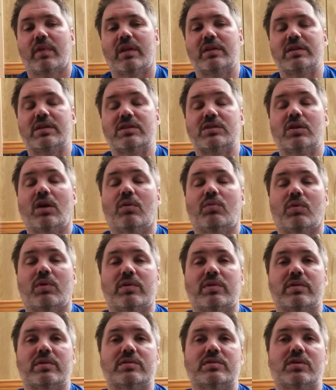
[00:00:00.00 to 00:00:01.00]
just not
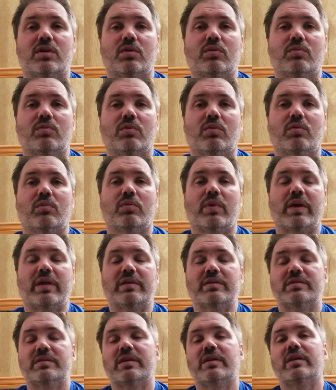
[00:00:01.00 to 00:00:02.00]
worth it. So we'll wait
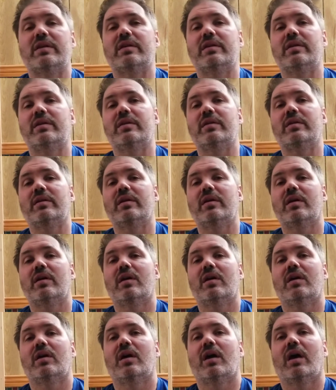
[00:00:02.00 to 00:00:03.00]
and see.
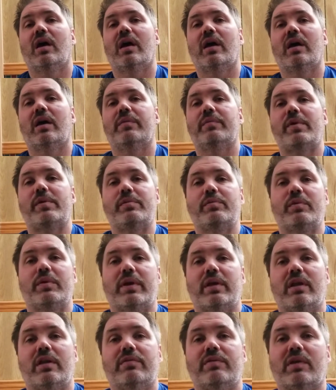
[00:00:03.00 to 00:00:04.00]
Maybe we
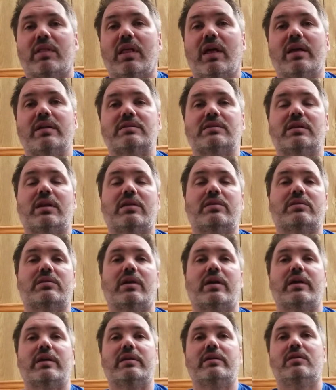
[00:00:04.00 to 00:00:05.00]
can have a class another
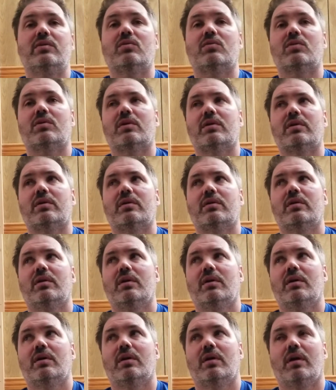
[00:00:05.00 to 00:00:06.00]
night, or
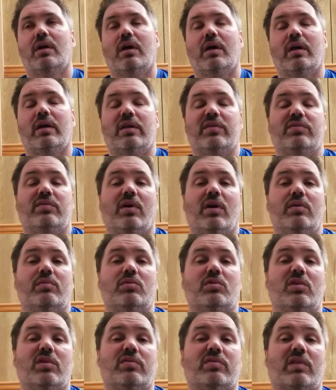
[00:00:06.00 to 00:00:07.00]
if not,
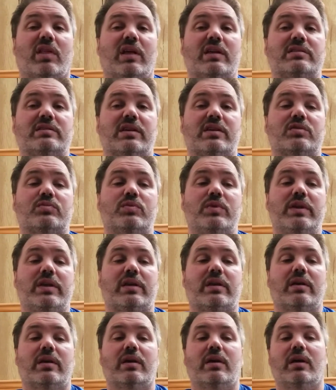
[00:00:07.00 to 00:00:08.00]
we'll have class next week.
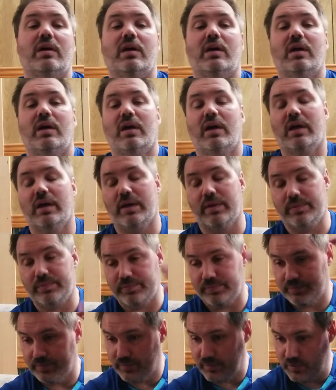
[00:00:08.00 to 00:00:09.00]

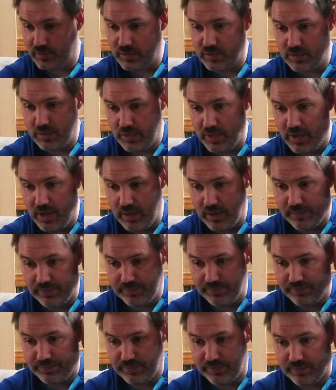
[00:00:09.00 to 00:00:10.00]
So yeah,
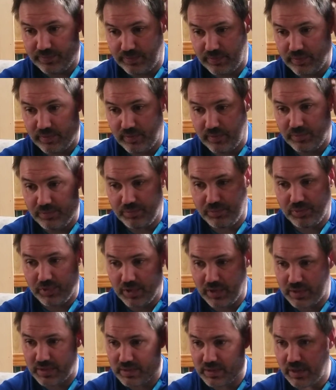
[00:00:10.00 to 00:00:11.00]

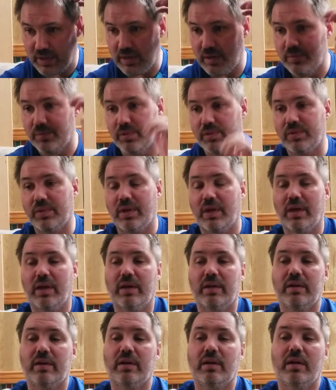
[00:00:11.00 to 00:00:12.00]
pretty excited about
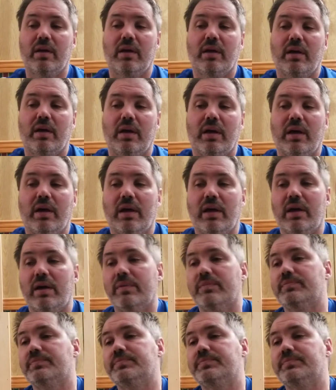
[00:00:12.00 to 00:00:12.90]
that. A